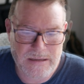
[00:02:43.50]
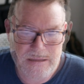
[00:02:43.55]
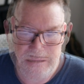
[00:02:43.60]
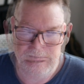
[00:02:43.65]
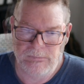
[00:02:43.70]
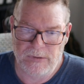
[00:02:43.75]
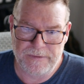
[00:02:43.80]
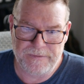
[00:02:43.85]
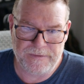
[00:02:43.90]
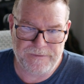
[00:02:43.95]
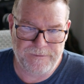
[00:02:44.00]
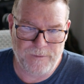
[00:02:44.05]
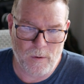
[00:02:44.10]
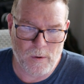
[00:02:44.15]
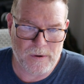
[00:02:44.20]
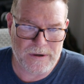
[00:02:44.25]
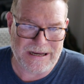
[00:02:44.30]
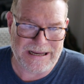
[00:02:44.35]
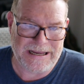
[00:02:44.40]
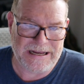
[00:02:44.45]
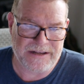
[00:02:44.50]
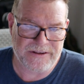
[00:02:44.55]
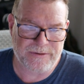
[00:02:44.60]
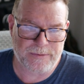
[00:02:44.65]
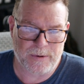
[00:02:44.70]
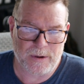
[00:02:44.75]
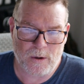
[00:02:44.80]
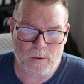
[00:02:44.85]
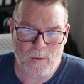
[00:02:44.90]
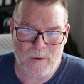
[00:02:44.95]
Moving forward, in its
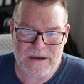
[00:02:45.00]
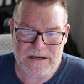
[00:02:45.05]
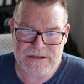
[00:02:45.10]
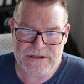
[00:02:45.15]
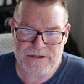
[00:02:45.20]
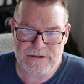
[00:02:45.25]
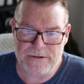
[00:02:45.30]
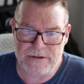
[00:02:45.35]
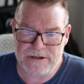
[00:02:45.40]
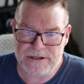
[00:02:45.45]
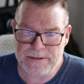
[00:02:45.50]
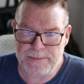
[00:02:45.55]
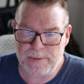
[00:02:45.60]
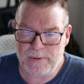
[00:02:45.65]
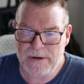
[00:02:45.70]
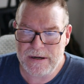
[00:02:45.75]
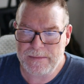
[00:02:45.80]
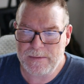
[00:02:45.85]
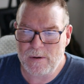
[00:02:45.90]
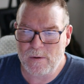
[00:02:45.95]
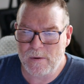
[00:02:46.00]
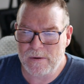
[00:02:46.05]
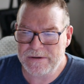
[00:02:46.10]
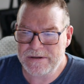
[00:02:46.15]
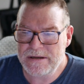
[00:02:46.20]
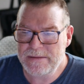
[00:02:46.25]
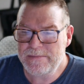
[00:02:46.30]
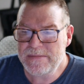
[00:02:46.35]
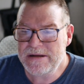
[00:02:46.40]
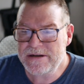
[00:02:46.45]
request to the Supreme Court,
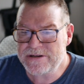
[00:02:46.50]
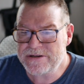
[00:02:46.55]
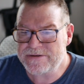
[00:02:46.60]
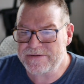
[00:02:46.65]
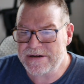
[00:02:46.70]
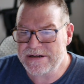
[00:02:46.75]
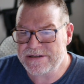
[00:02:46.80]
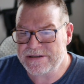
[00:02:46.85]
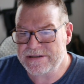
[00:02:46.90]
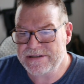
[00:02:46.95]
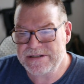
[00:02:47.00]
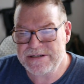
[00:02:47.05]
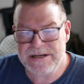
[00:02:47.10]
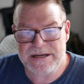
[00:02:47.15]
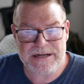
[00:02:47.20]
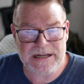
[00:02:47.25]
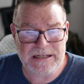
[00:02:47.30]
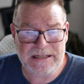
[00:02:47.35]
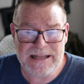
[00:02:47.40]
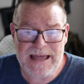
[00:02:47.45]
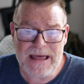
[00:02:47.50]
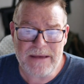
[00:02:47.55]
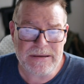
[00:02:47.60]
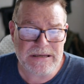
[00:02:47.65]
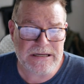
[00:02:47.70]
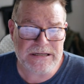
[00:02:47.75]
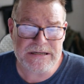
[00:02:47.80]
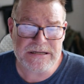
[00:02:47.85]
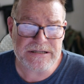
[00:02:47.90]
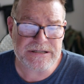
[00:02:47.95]
the administration said
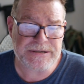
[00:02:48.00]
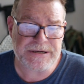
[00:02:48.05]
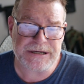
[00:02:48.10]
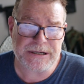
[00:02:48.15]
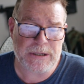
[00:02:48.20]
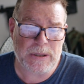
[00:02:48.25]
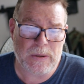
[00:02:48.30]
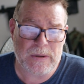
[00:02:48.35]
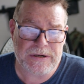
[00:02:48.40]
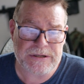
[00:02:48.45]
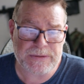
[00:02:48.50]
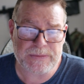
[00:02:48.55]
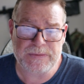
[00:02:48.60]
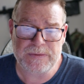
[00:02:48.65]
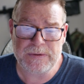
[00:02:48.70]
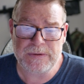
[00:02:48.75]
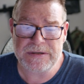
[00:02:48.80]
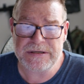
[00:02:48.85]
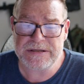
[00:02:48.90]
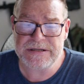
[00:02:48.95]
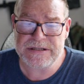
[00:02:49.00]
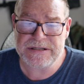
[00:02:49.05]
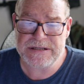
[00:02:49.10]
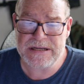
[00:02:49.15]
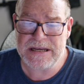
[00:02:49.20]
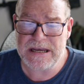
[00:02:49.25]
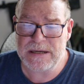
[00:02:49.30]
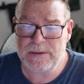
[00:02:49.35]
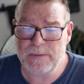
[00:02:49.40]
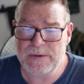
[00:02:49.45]
allowing the district court's ruling to
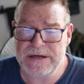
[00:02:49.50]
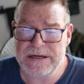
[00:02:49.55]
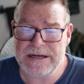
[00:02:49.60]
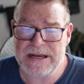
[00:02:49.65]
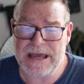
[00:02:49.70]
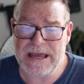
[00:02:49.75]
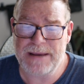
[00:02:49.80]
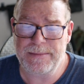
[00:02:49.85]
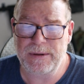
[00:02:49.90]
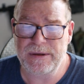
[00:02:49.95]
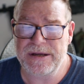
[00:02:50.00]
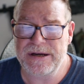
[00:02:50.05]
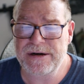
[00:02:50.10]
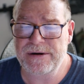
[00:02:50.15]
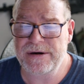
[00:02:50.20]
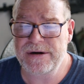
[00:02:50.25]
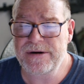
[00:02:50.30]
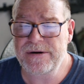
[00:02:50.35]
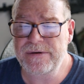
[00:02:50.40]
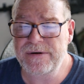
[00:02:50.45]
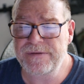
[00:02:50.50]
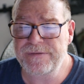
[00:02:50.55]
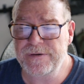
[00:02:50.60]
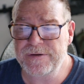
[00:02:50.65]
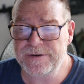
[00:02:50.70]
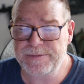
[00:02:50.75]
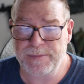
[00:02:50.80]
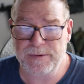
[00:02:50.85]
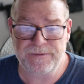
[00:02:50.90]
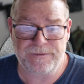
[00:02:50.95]
stand would enable an
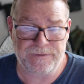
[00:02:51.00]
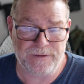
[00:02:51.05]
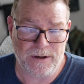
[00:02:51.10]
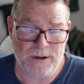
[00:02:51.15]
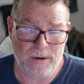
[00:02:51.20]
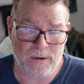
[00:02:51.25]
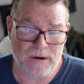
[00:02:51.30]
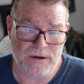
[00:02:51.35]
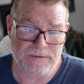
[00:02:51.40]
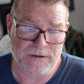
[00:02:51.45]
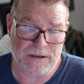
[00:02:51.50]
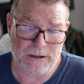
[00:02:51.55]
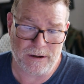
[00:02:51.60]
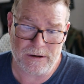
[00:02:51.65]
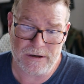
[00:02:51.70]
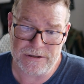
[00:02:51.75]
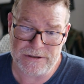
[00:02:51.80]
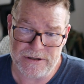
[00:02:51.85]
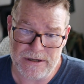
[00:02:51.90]
irreversible flow of a large